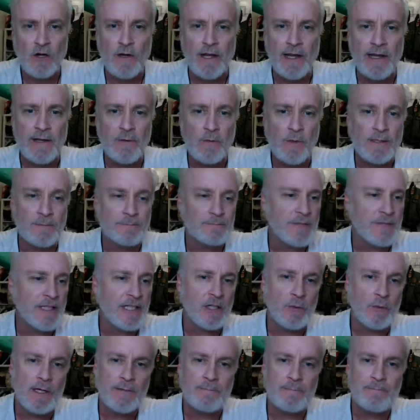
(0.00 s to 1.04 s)
Okay, well,
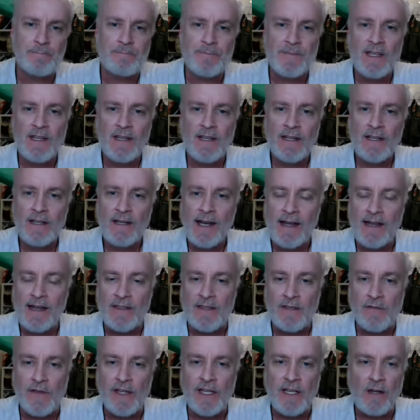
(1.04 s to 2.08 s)
you know what?
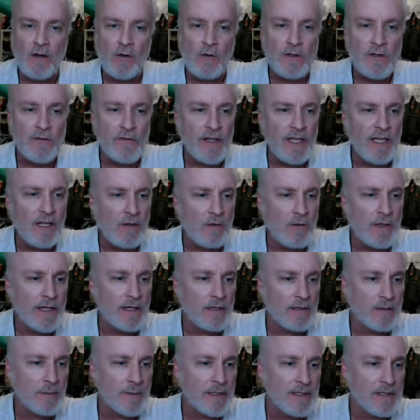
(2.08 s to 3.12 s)
The video
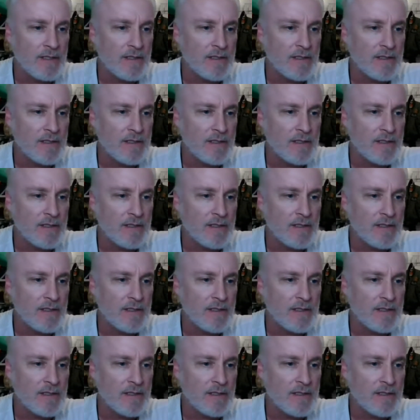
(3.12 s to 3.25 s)
here, let